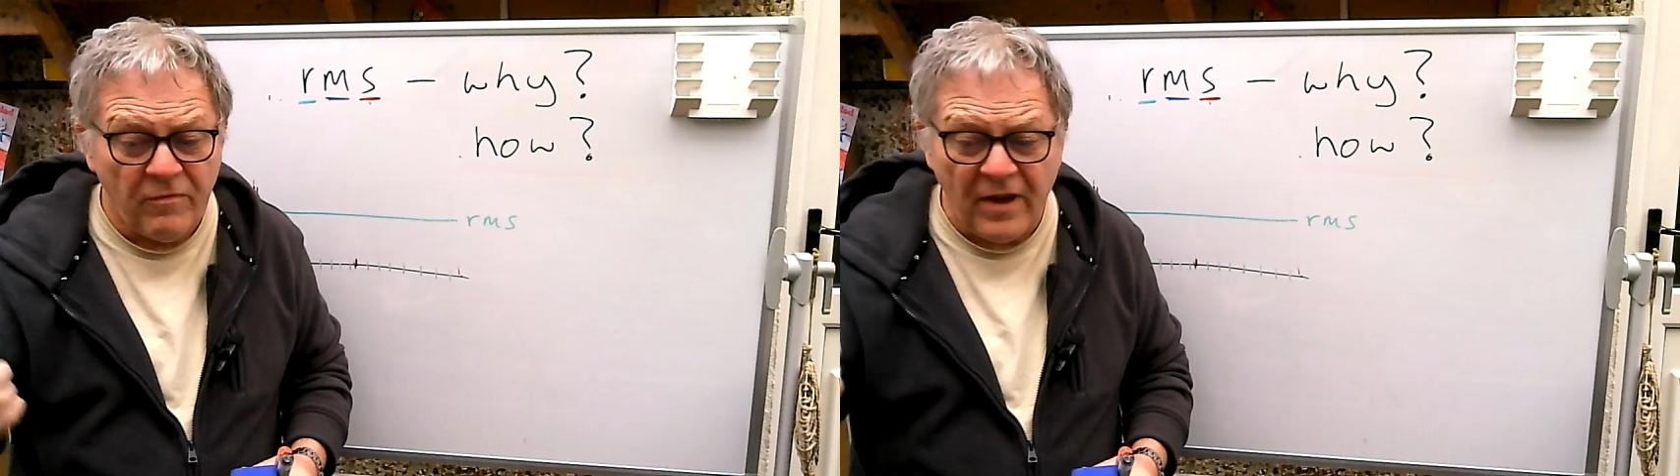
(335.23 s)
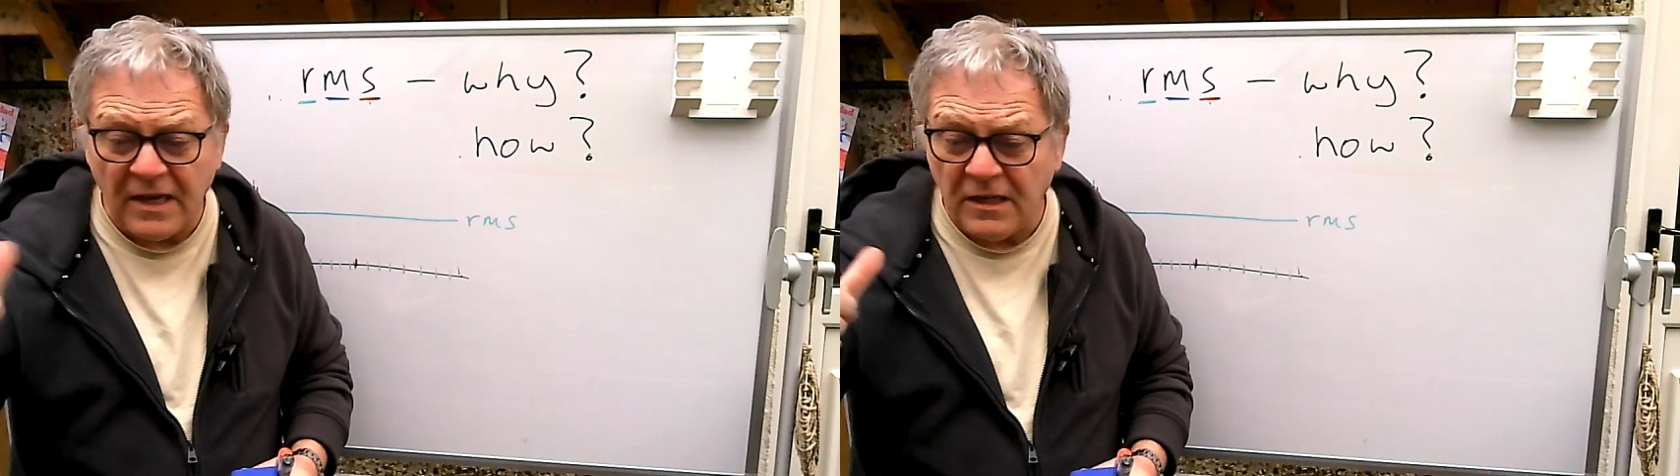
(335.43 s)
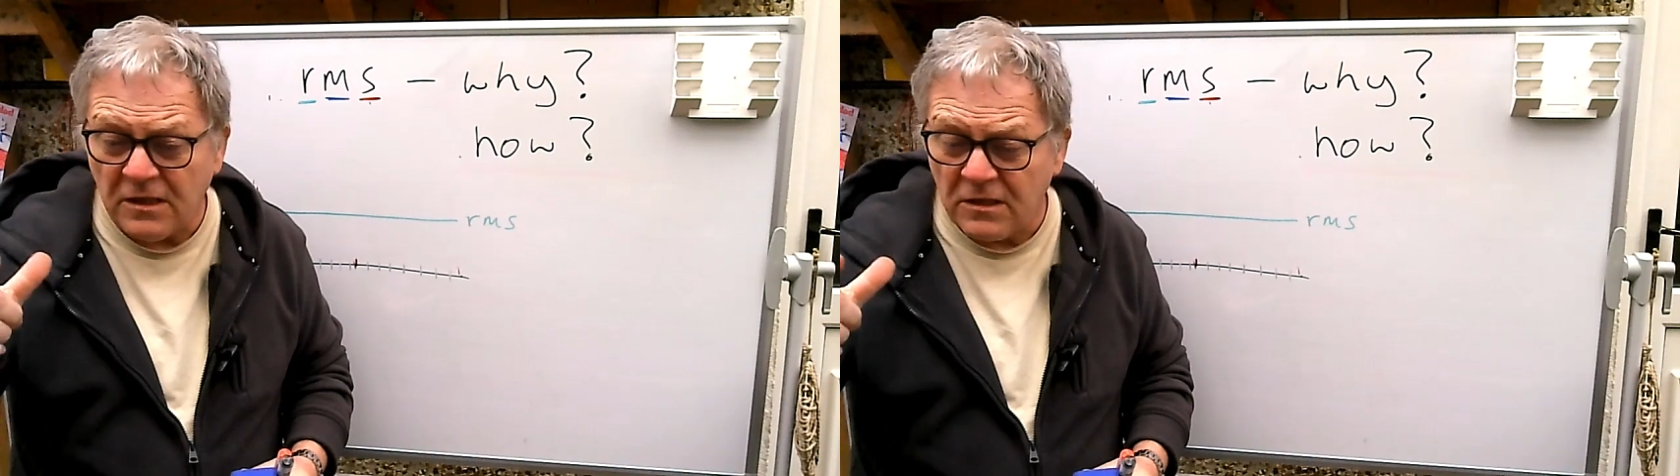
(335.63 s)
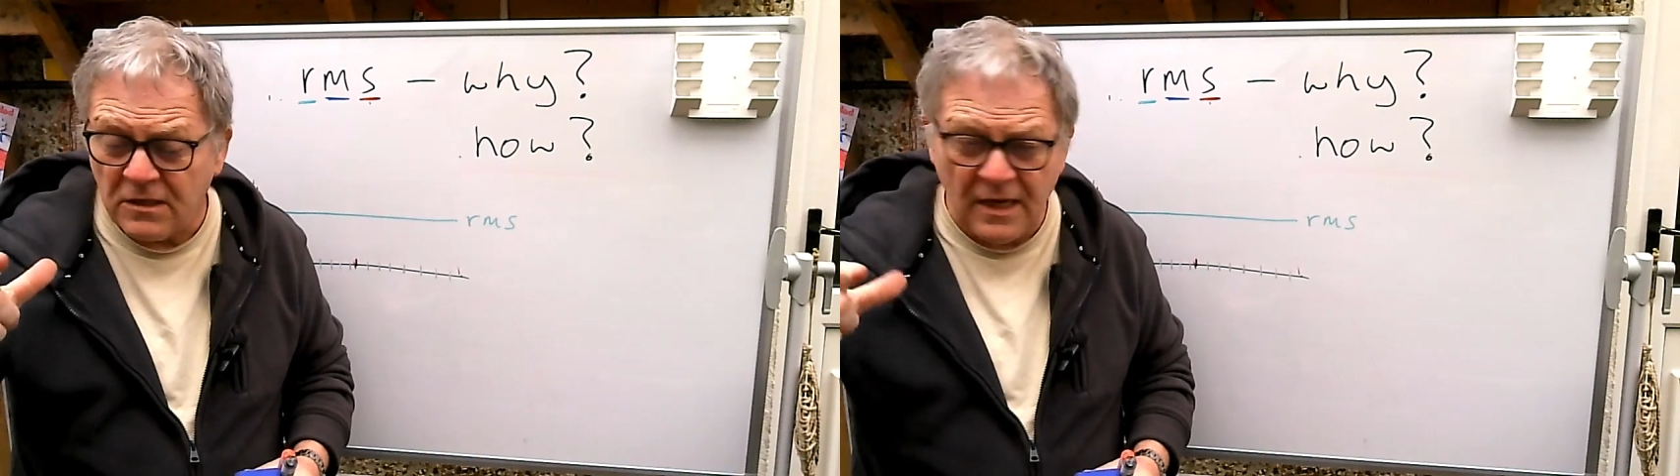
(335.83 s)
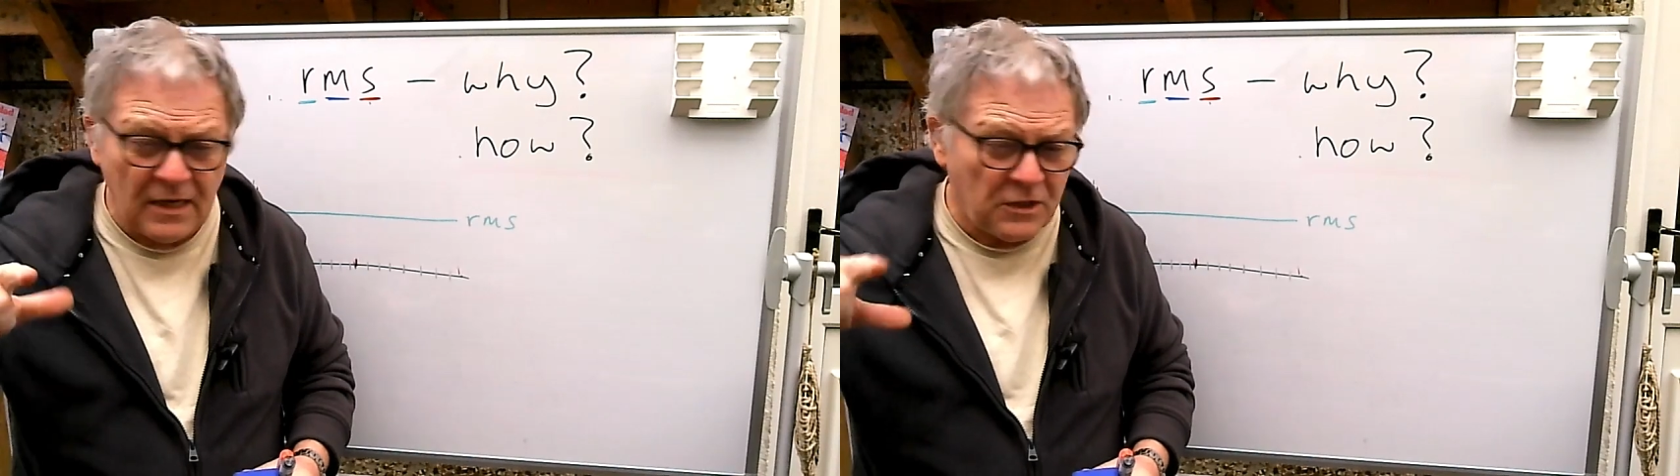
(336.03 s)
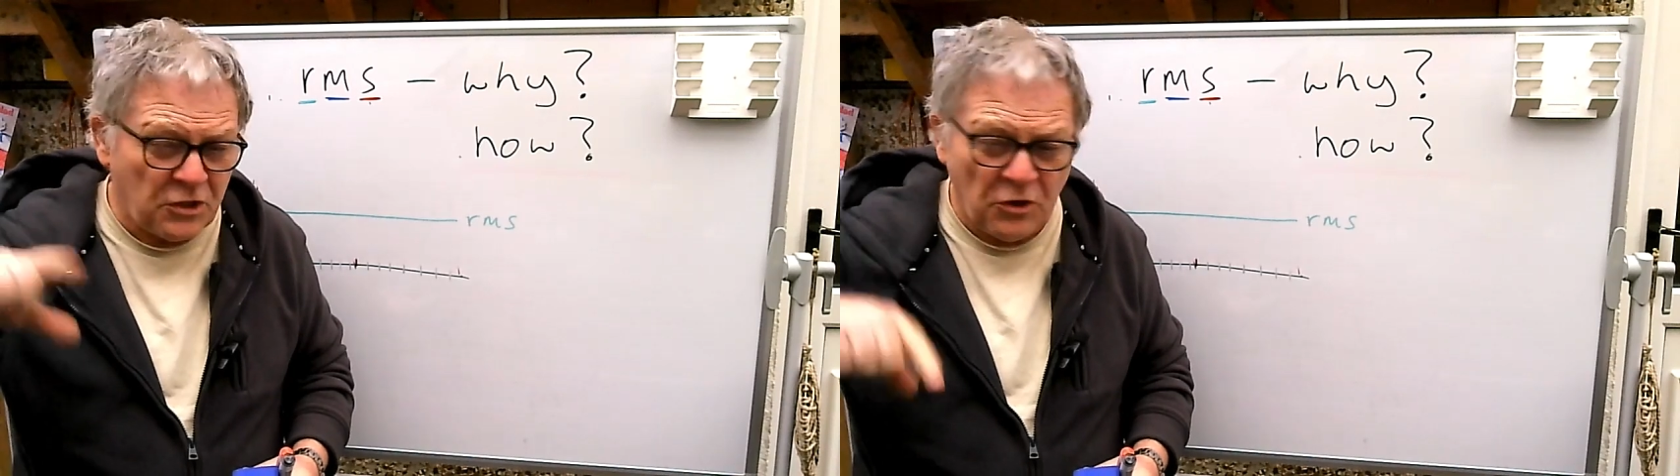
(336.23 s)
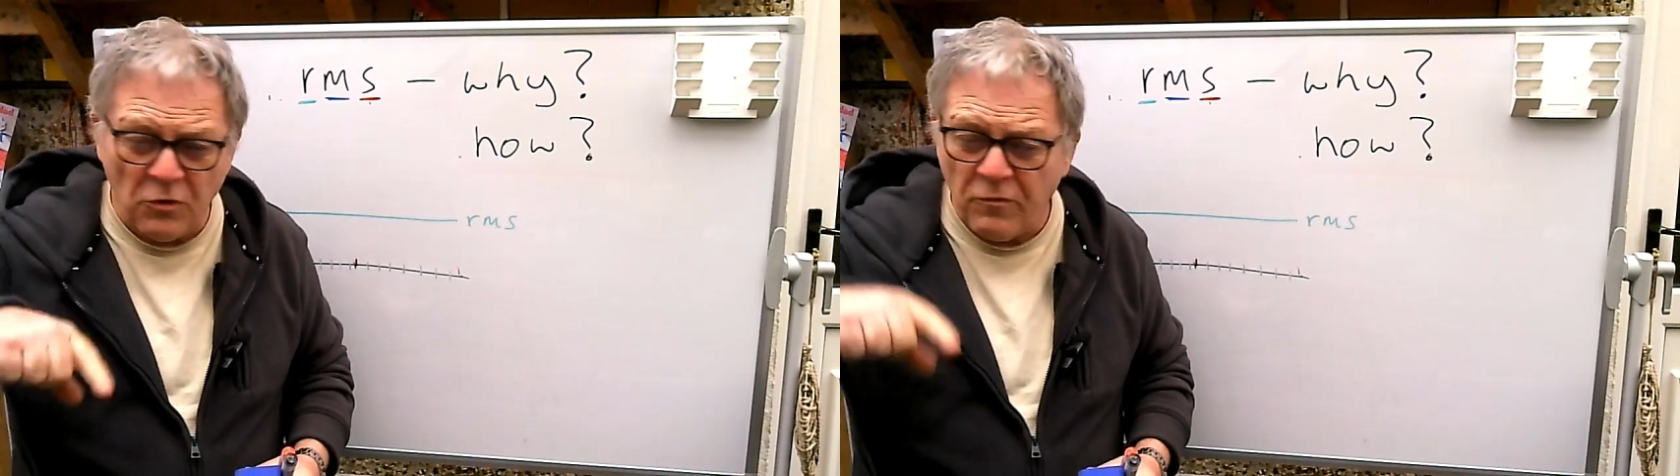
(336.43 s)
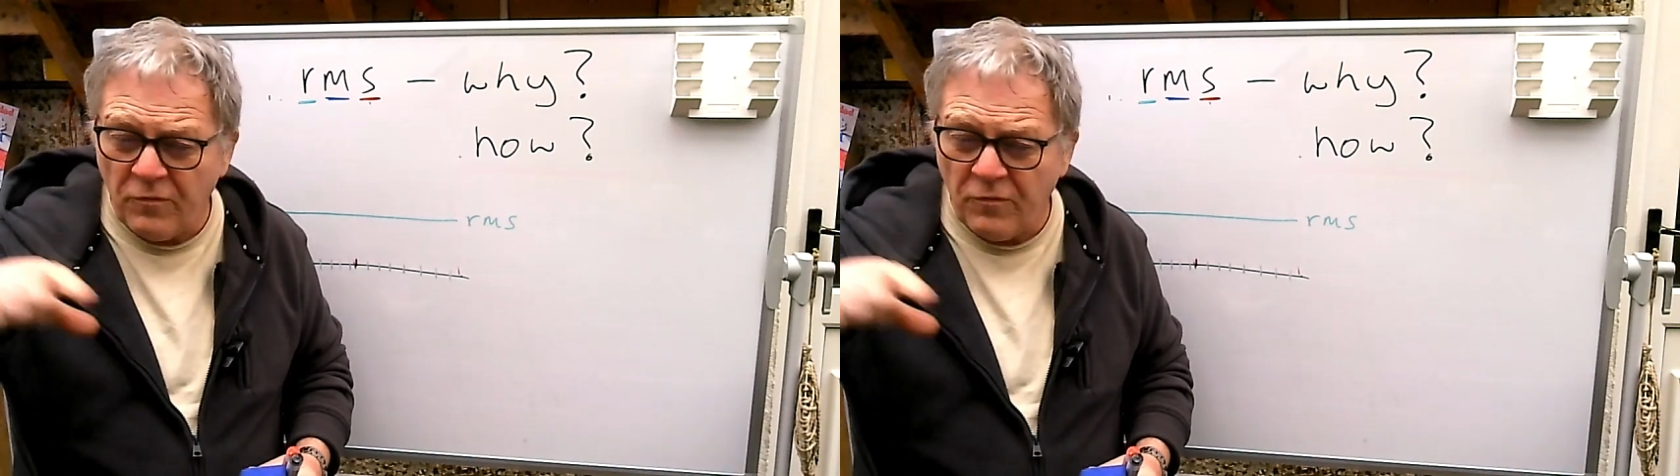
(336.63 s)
phase 2,